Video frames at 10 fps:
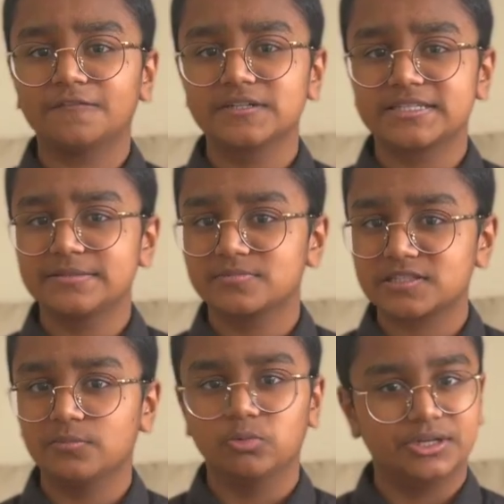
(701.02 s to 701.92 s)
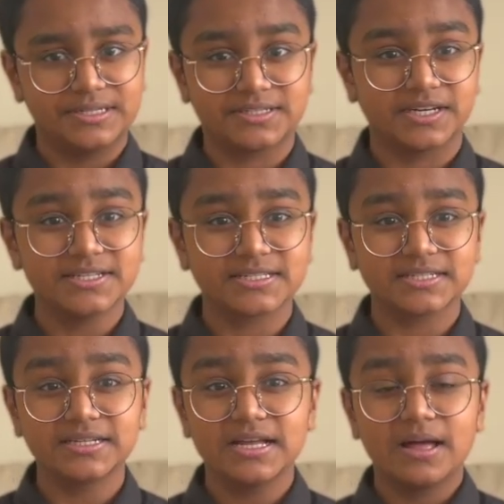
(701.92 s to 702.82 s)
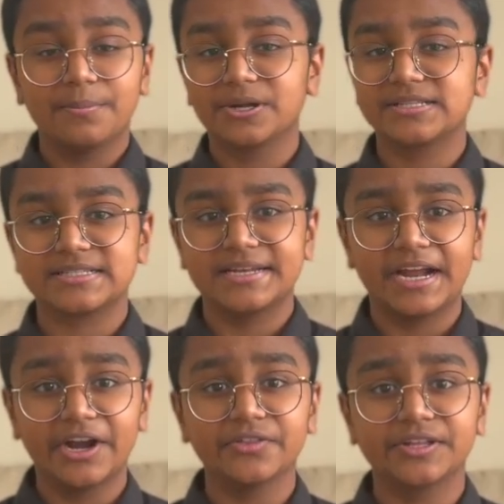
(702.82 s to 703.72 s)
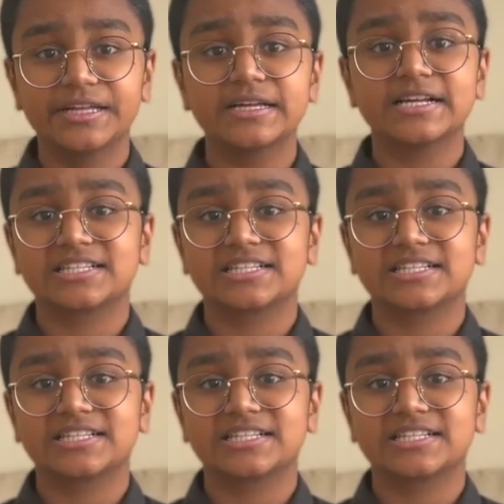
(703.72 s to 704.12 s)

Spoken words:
offer seem somewhat enticing, but is inherently